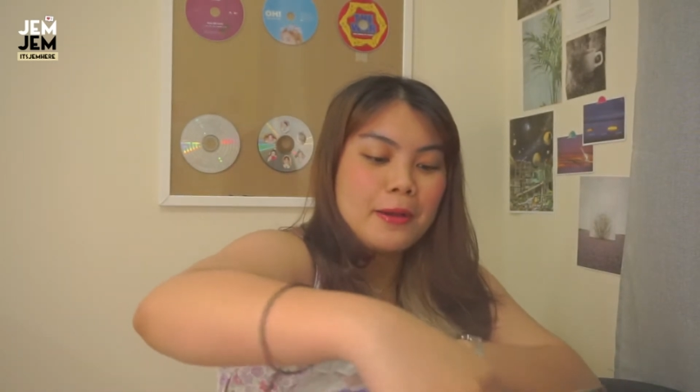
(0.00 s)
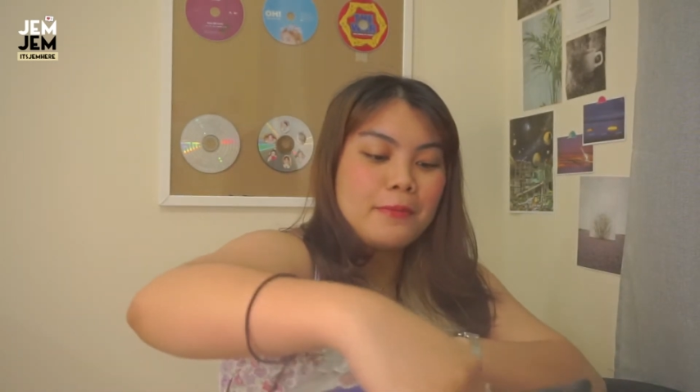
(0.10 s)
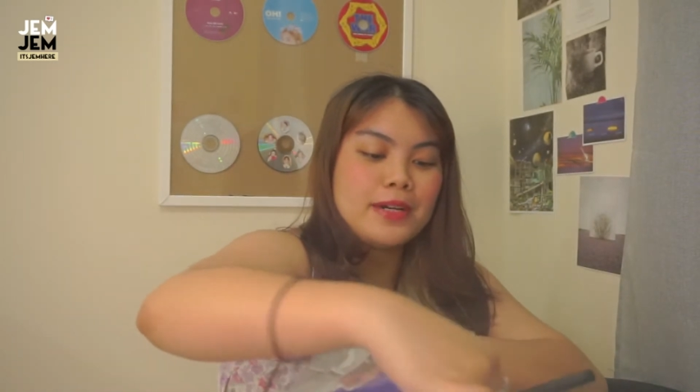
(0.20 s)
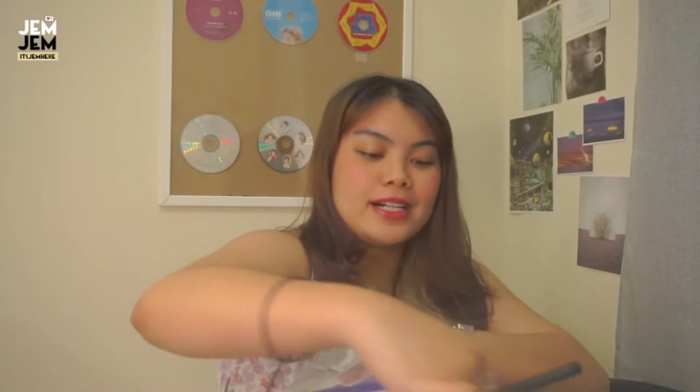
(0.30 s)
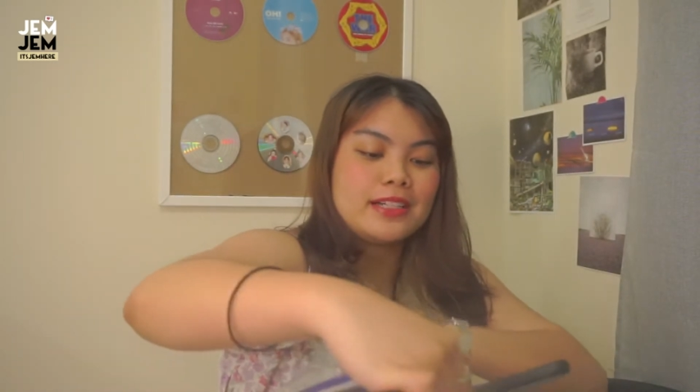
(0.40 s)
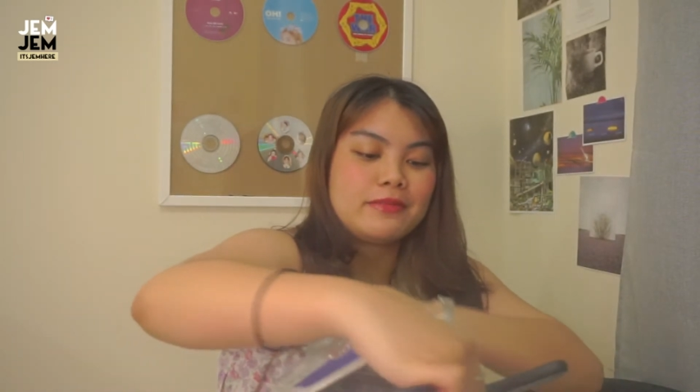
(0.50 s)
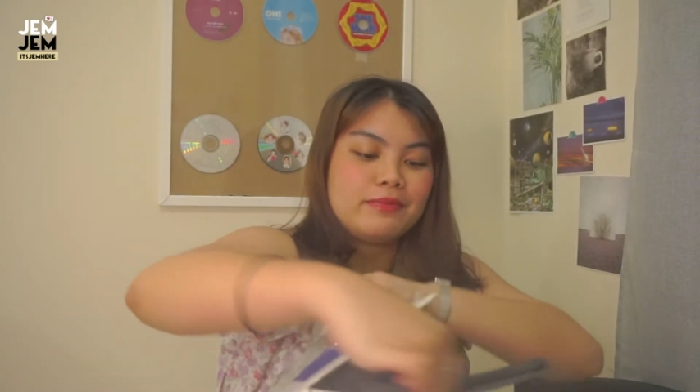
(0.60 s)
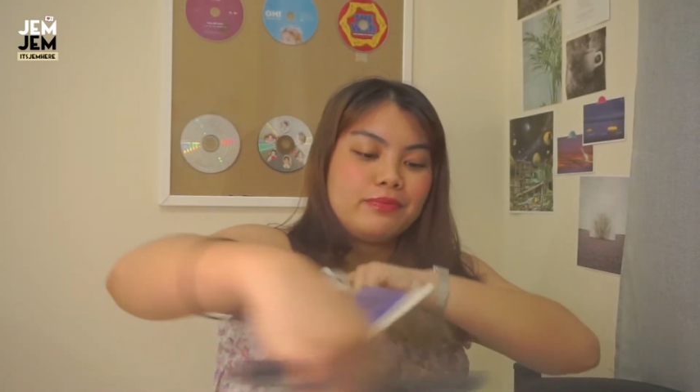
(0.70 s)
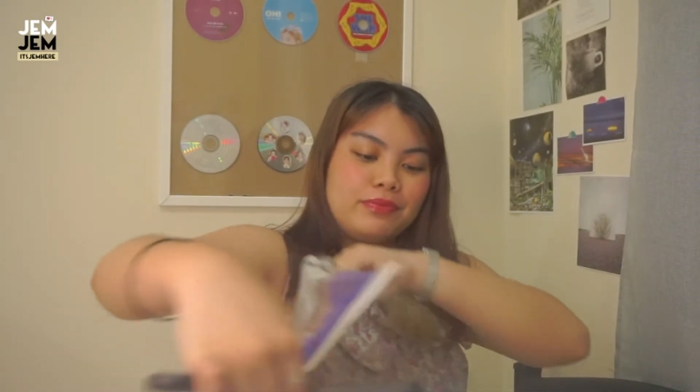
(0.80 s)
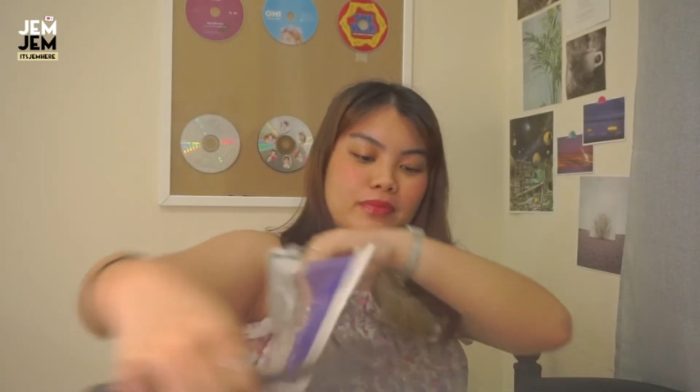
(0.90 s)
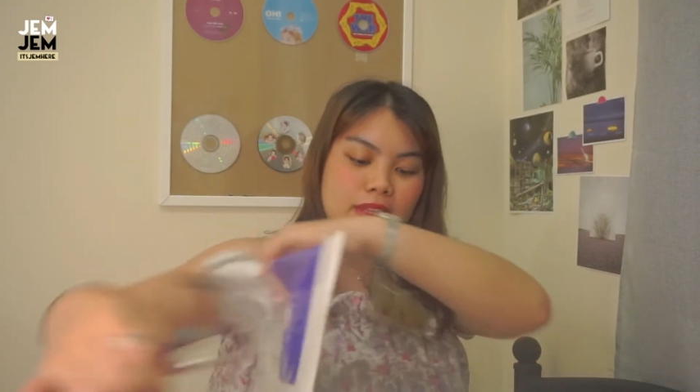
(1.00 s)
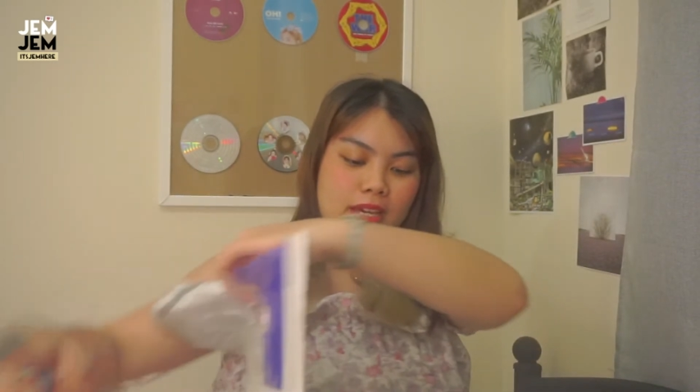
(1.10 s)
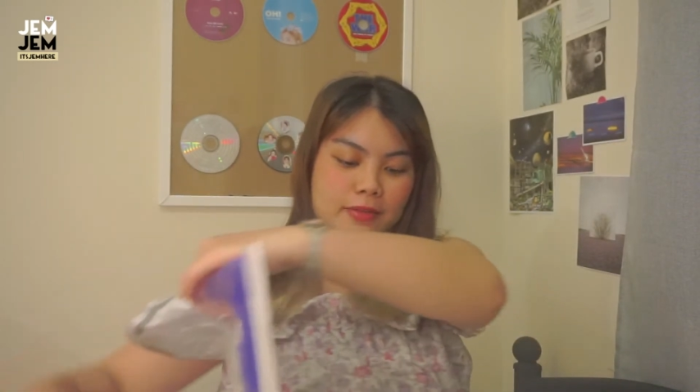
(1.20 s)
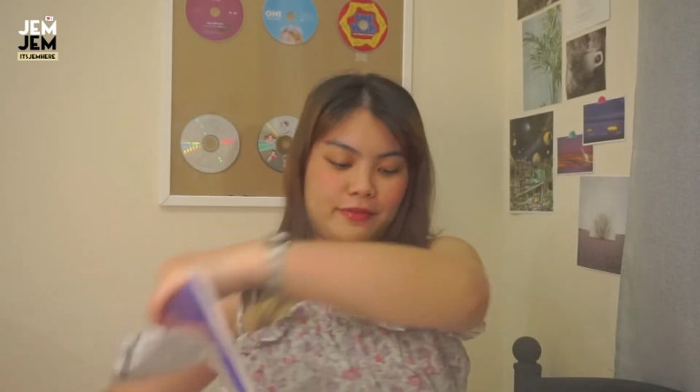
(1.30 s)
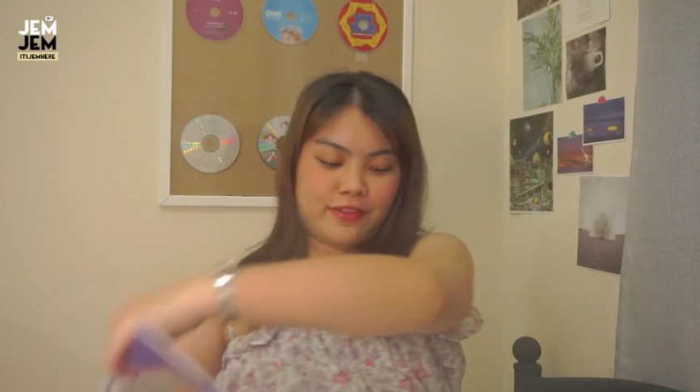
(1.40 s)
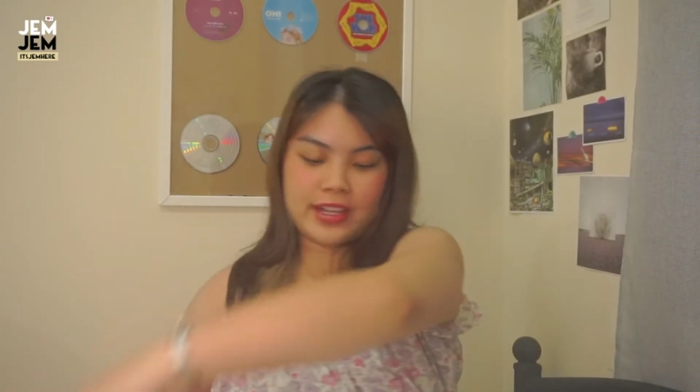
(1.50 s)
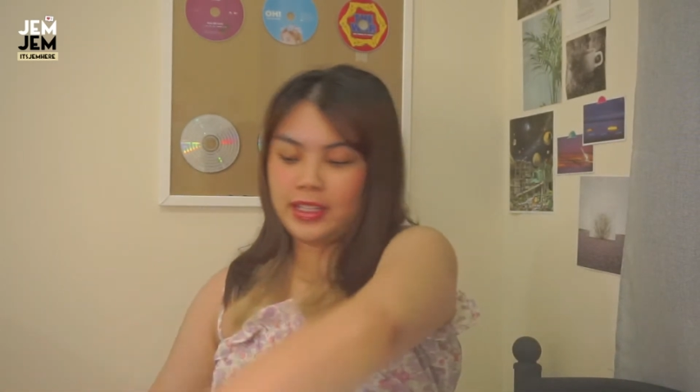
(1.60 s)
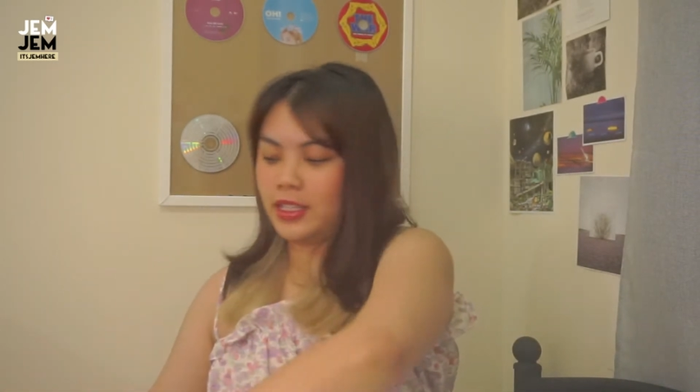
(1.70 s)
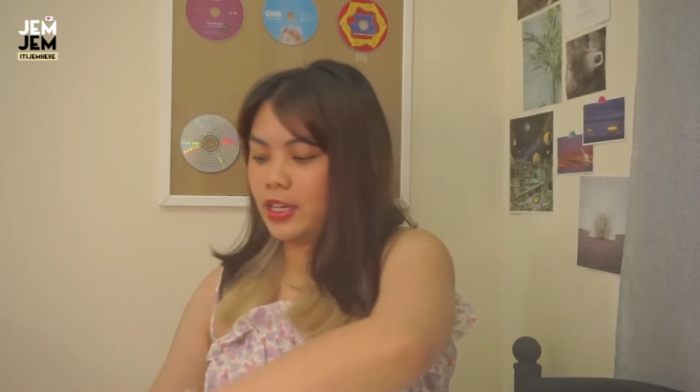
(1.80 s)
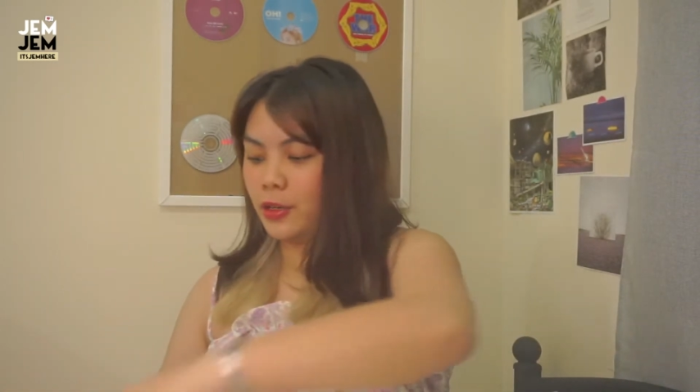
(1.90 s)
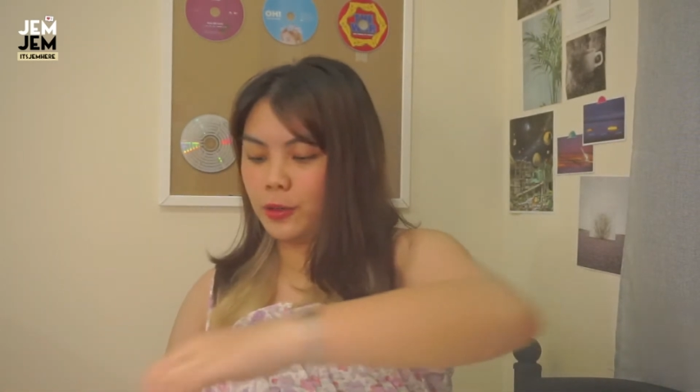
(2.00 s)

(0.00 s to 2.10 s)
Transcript: But yeah, finally I